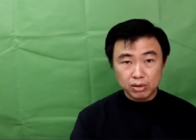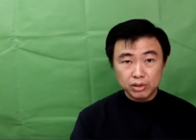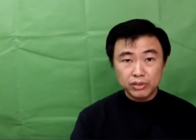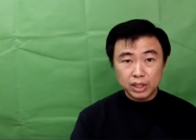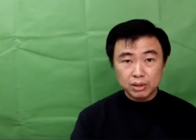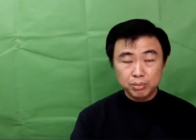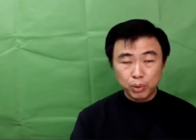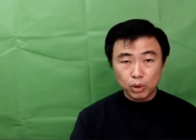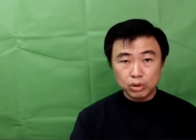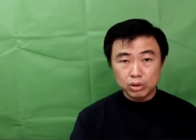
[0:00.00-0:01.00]
If there's a
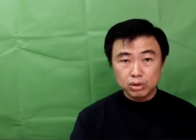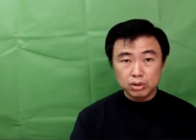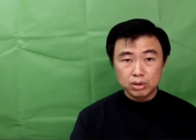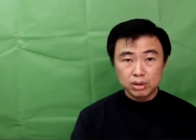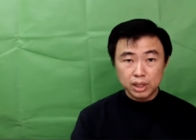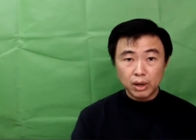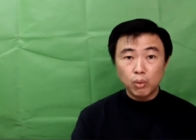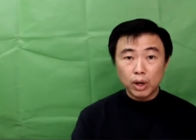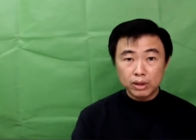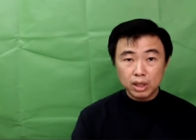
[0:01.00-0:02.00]
boat that
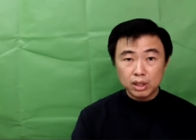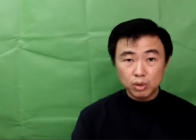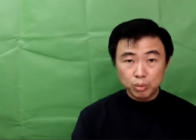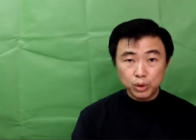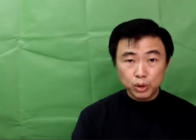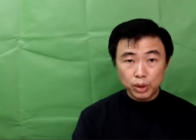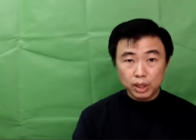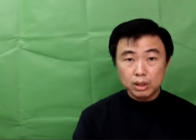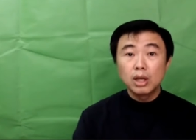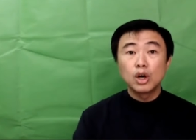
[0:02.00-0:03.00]
wanted to put you
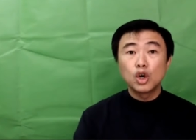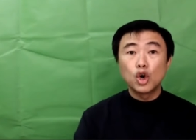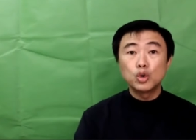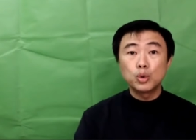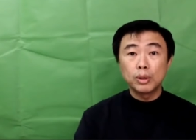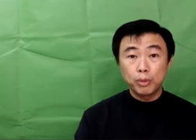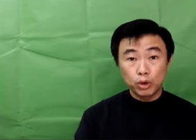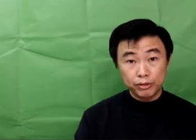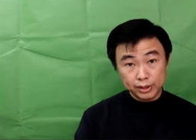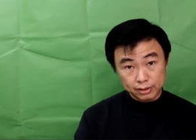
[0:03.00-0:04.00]
in, go to the
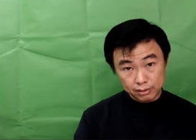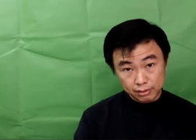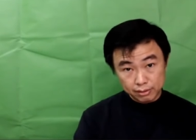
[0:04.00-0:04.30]
boat first.